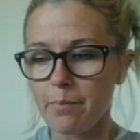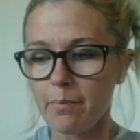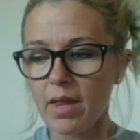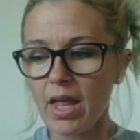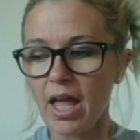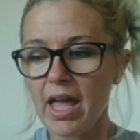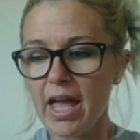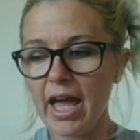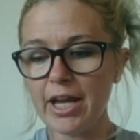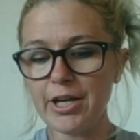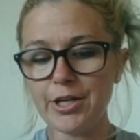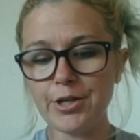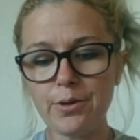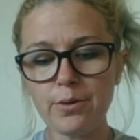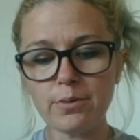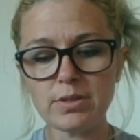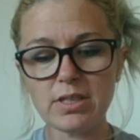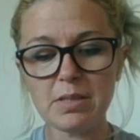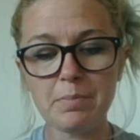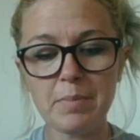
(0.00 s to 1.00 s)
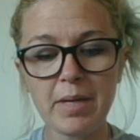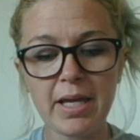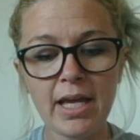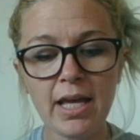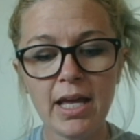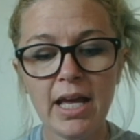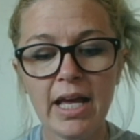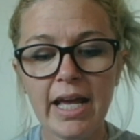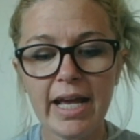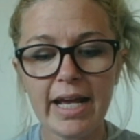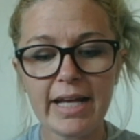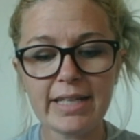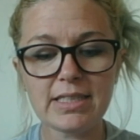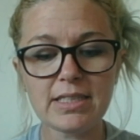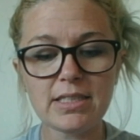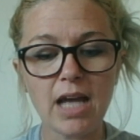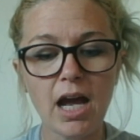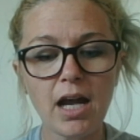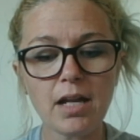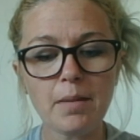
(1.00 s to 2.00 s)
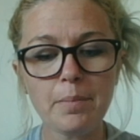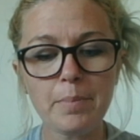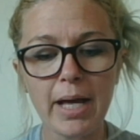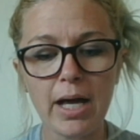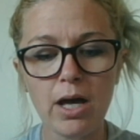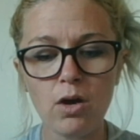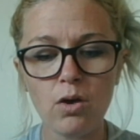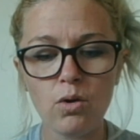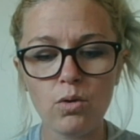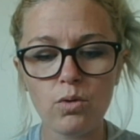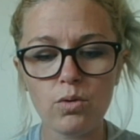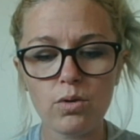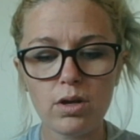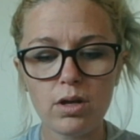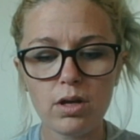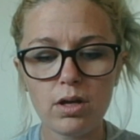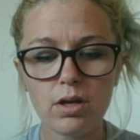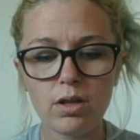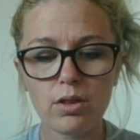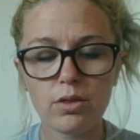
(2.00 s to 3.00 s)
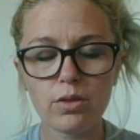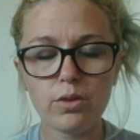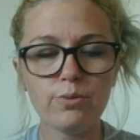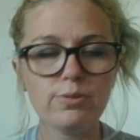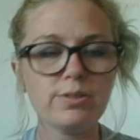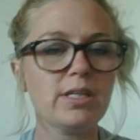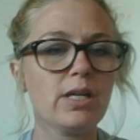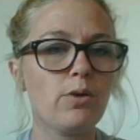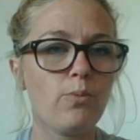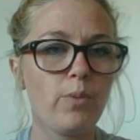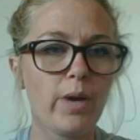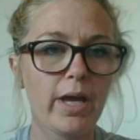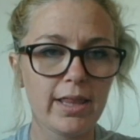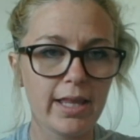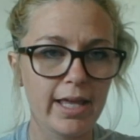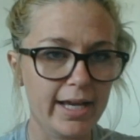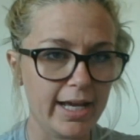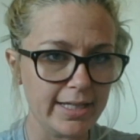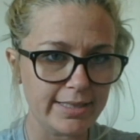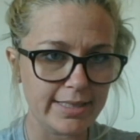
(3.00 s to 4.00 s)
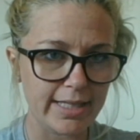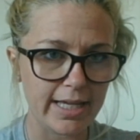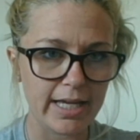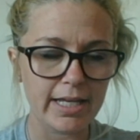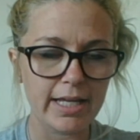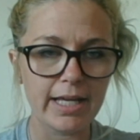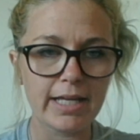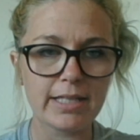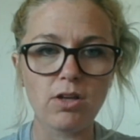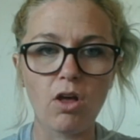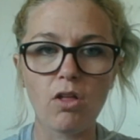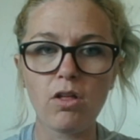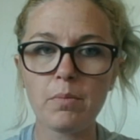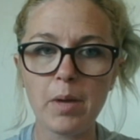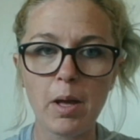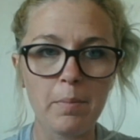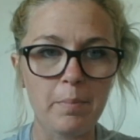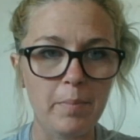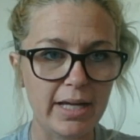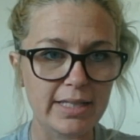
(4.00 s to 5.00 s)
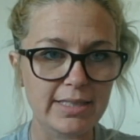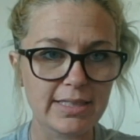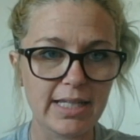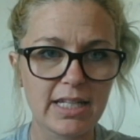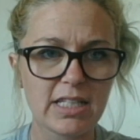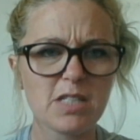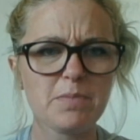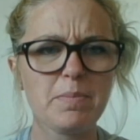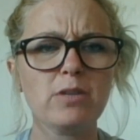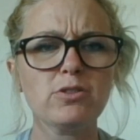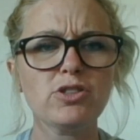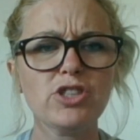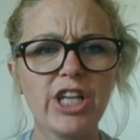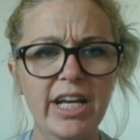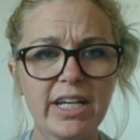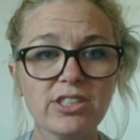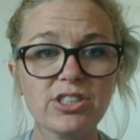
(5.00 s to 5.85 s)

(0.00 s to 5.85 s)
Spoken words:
and, to me, it's not about losing weight, like I said, it's all about mindset. It's about changing the